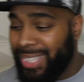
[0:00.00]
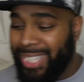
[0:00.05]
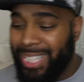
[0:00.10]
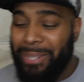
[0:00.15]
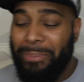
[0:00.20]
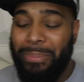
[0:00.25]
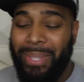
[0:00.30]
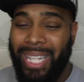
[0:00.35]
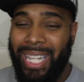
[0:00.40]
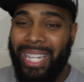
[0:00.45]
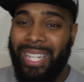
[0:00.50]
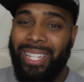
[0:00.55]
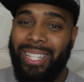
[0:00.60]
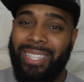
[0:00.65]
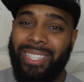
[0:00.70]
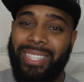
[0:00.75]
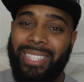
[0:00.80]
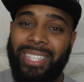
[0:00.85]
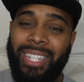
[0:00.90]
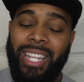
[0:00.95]
them
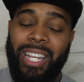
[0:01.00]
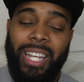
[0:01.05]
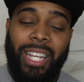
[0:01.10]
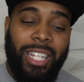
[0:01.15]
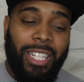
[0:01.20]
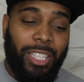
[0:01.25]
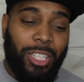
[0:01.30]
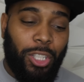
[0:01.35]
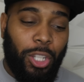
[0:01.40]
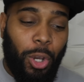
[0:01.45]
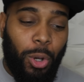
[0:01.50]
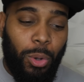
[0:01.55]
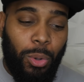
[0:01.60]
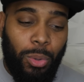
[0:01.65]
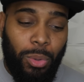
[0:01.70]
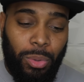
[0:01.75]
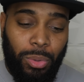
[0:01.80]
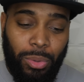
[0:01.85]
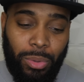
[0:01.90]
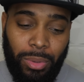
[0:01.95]
things.
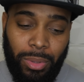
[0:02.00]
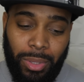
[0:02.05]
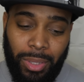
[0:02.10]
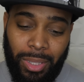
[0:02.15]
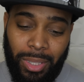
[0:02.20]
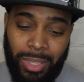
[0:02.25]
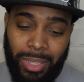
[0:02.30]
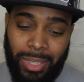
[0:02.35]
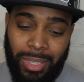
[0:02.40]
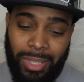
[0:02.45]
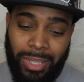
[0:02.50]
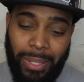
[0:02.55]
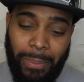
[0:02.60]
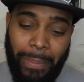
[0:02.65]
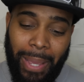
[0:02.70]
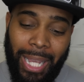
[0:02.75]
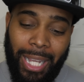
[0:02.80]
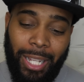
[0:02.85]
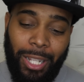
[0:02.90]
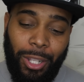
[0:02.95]
So to
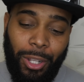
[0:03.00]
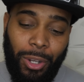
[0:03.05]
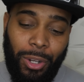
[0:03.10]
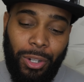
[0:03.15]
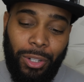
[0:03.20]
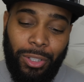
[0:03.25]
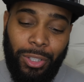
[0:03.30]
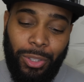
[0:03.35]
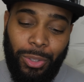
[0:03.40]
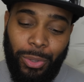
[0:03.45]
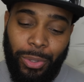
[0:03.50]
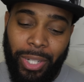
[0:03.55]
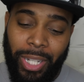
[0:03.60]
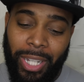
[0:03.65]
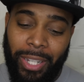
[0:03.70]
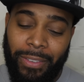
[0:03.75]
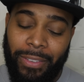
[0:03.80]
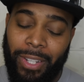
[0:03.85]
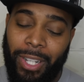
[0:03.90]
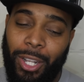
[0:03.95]
make a long story
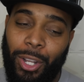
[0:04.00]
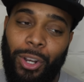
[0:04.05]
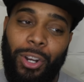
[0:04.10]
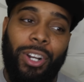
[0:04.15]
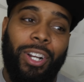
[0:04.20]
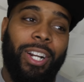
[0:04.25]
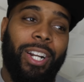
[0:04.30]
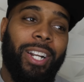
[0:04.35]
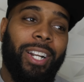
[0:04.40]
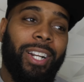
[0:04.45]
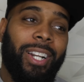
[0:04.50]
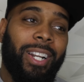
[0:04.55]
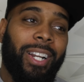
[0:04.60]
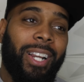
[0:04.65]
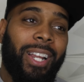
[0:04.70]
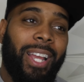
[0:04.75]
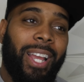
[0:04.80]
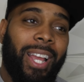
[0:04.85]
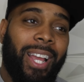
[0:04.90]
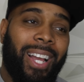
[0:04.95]
even longer,
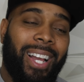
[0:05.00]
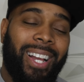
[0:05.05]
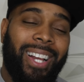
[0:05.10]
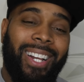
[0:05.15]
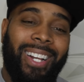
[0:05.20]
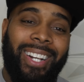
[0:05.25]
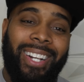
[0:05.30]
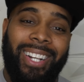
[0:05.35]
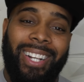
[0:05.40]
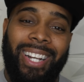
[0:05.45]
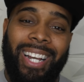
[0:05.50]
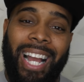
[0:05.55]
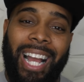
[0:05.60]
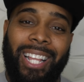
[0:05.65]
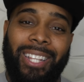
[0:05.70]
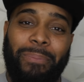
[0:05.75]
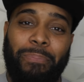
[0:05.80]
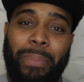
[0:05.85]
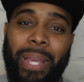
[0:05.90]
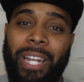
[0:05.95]
uh,
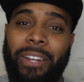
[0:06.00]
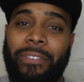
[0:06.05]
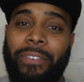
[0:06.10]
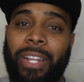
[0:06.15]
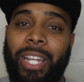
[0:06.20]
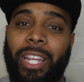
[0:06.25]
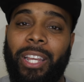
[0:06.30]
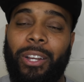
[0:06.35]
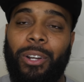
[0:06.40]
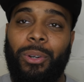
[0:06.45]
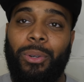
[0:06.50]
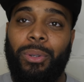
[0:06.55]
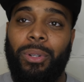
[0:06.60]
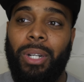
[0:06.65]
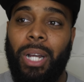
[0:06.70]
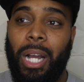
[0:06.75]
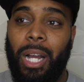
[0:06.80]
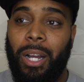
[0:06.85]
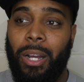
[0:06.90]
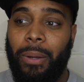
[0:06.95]
I made a
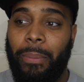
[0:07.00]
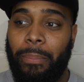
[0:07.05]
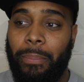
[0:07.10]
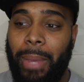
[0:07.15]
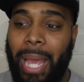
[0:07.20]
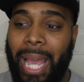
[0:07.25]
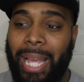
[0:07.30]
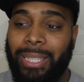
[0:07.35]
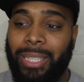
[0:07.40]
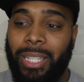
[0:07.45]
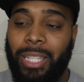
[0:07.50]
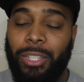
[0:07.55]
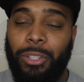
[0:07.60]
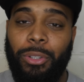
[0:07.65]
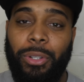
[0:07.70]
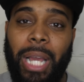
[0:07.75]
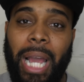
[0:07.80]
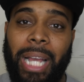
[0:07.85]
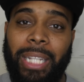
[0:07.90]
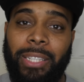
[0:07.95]
video um, asking
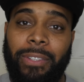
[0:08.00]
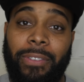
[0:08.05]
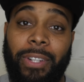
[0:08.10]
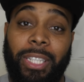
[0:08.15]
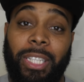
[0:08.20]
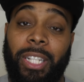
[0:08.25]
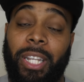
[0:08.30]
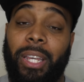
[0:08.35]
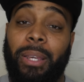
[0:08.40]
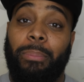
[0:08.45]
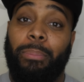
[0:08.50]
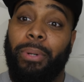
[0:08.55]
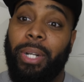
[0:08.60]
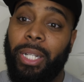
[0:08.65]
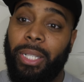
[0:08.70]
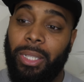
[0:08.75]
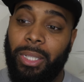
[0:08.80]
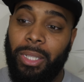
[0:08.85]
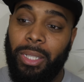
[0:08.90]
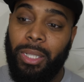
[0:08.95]
you guys if I should get
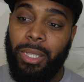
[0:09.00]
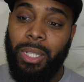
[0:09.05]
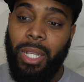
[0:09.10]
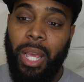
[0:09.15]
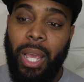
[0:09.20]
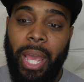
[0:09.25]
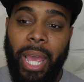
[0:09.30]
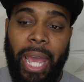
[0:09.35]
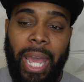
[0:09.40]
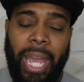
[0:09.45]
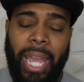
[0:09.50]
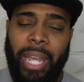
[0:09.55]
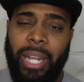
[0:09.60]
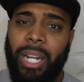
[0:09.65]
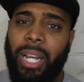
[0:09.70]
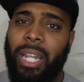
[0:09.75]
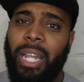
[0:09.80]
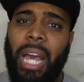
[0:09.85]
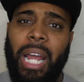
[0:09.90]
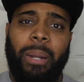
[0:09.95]
braces and
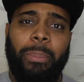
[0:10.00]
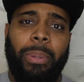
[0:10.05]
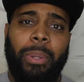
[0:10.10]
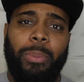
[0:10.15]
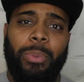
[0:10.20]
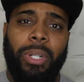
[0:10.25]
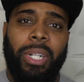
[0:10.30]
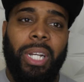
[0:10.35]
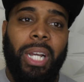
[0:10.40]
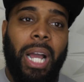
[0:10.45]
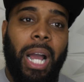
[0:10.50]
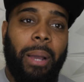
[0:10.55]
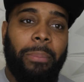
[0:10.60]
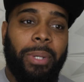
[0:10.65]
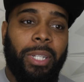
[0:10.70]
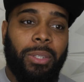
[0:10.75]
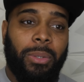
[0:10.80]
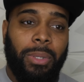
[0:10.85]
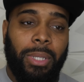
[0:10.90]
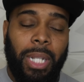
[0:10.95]
a lot of people in the
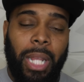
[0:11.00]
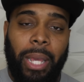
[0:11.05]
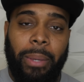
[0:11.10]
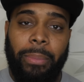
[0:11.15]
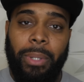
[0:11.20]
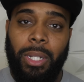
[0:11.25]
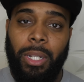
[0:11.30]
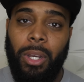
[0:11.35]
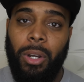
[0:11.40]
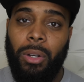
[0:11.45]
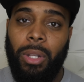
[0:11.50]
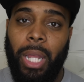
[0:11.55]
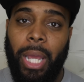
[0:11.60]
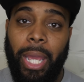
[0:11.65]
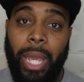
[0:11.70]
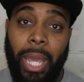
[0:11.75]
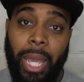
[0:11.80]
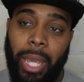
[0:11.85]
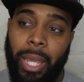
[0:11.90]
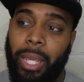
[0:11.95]
comments was letting me know
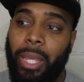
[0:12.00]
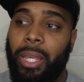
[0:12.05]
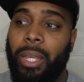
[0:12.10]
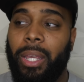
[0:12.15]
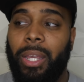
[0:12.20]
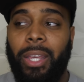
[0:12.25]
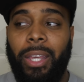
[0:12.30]
like hey